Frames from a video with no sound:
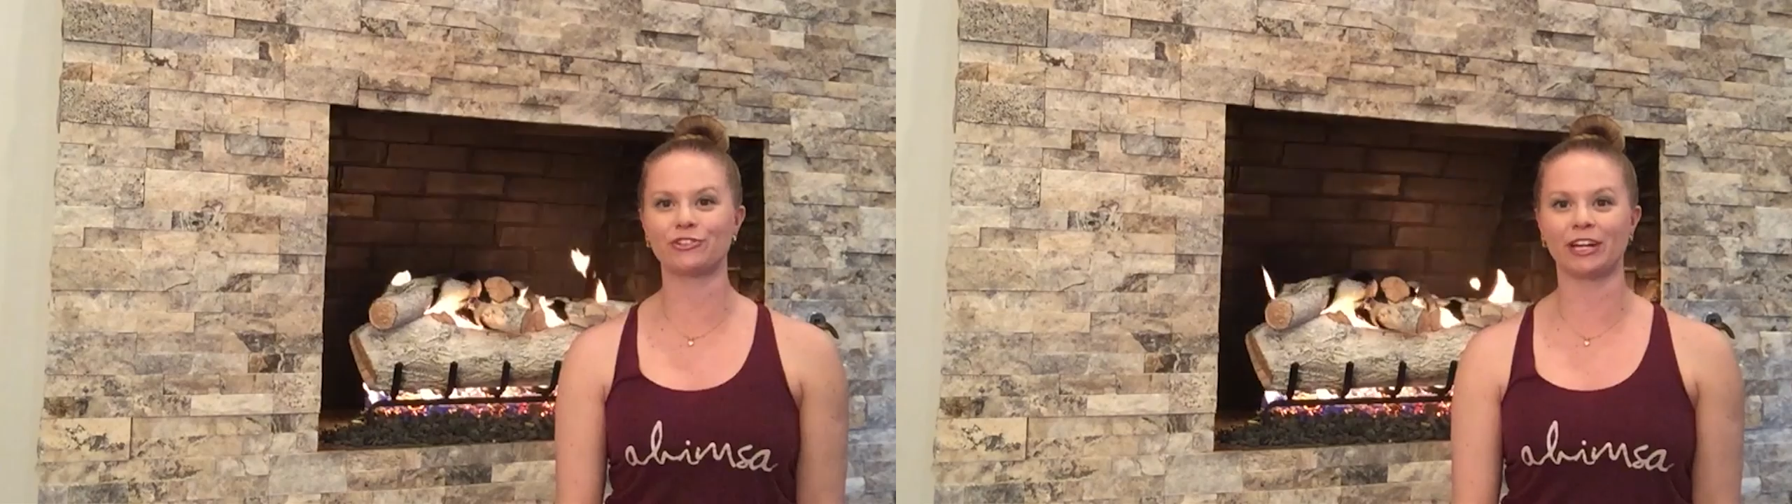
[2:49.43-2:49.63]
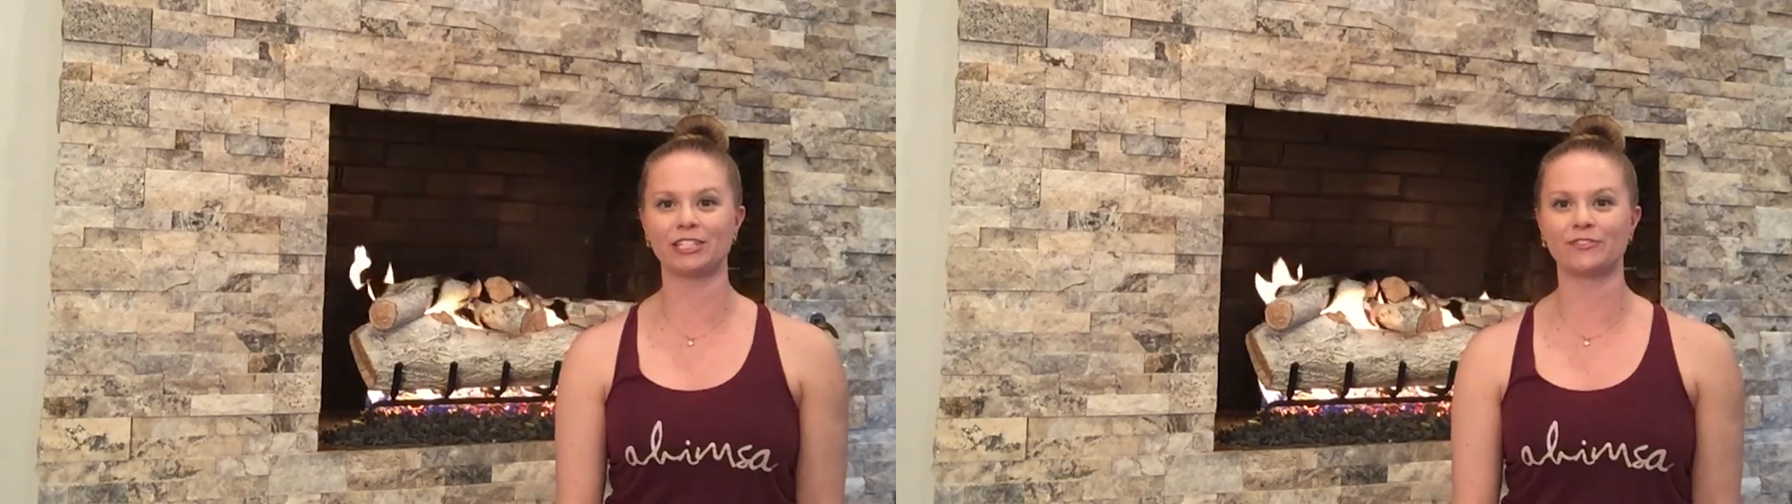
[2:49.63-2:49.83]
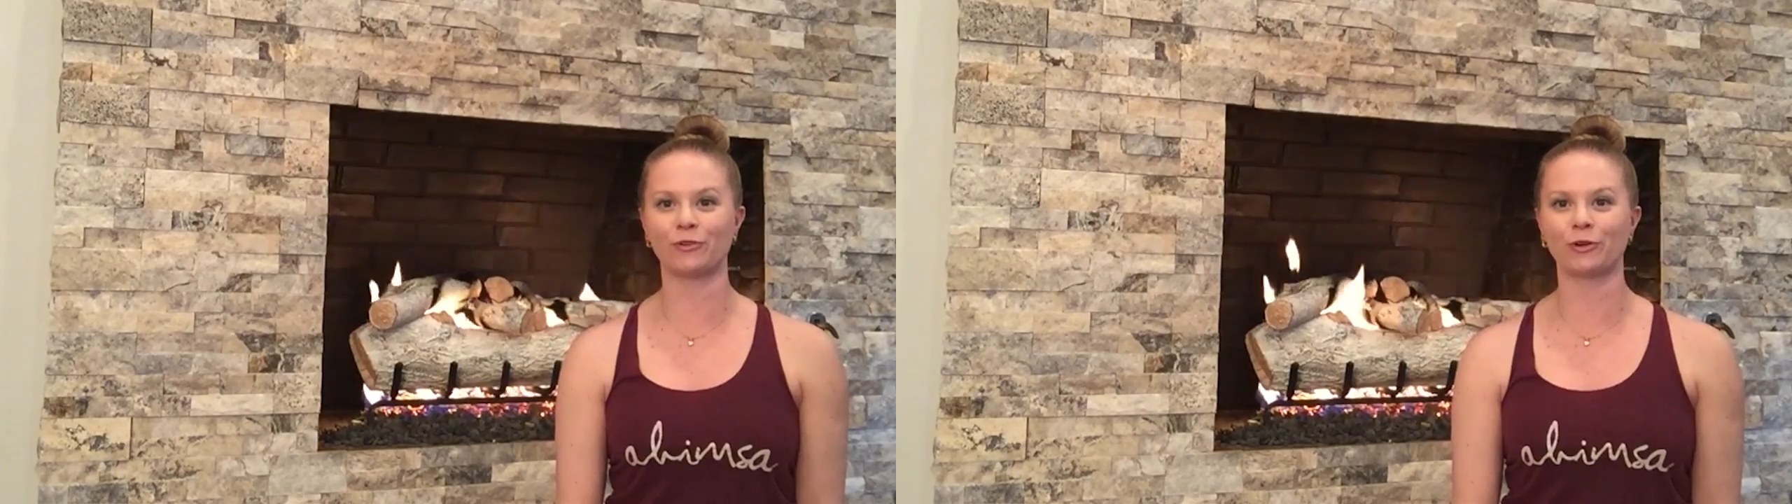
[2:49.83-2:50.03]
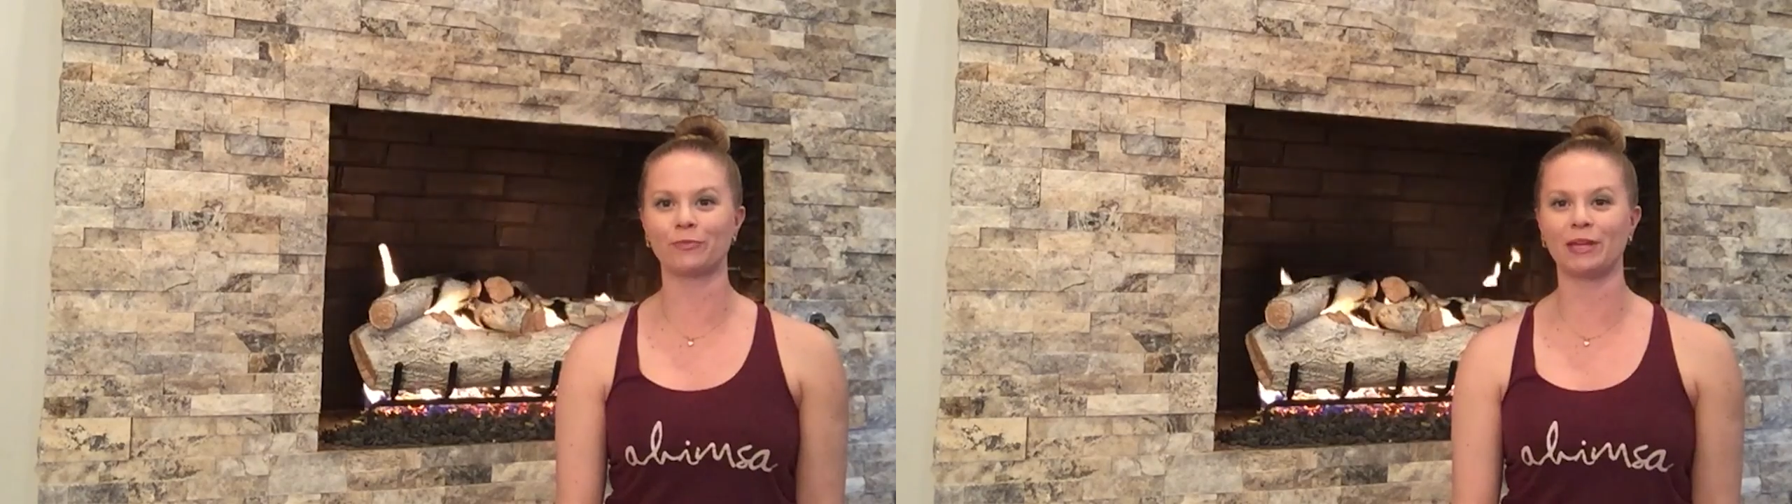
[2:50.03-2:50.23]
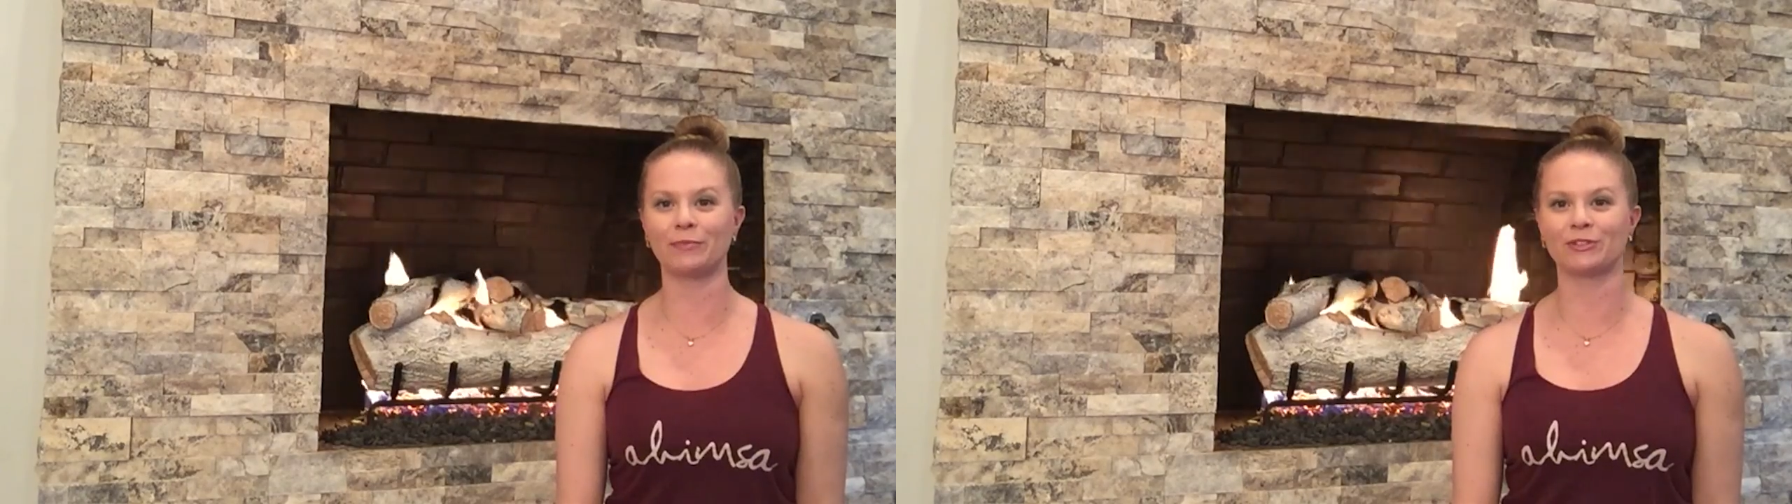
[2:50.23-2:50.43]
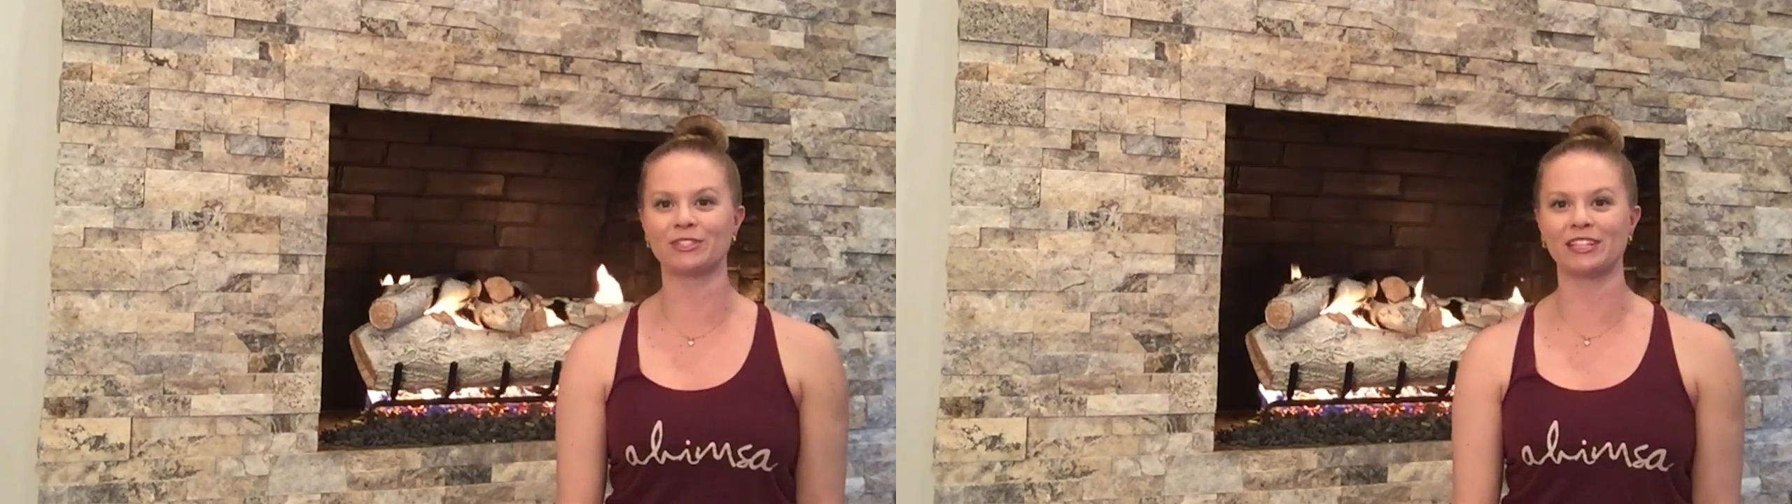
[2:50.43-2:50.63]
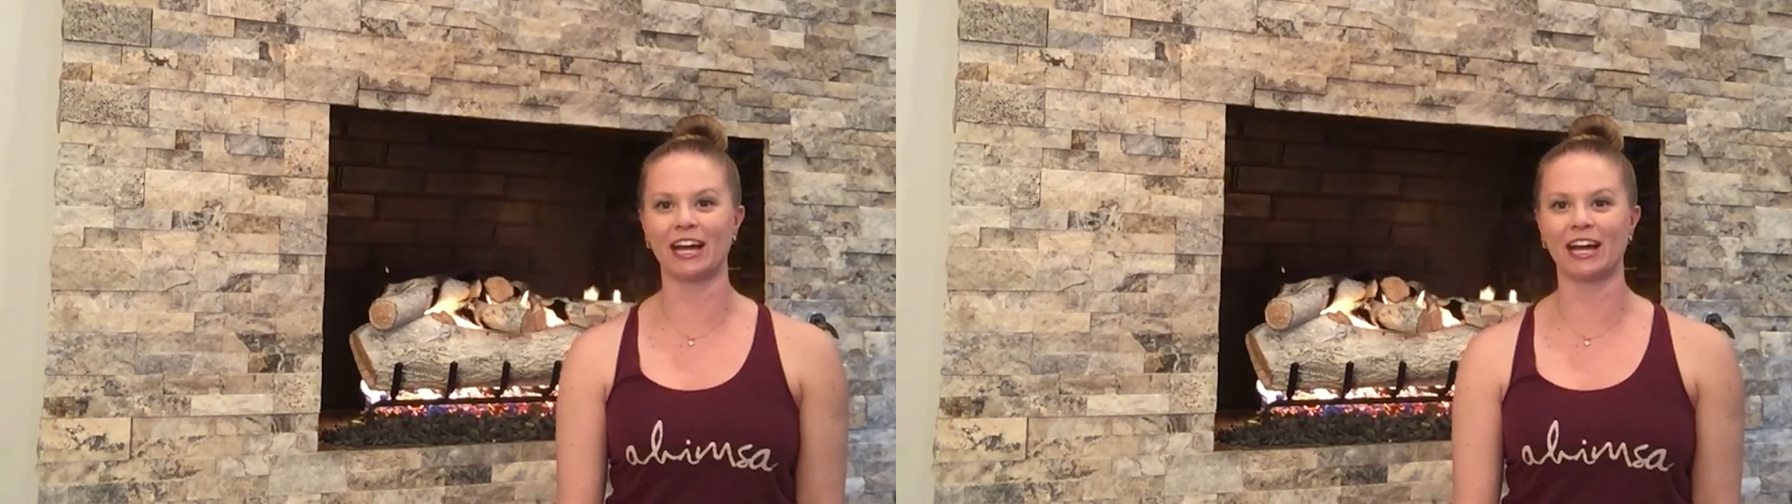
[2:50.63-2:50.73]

transform people's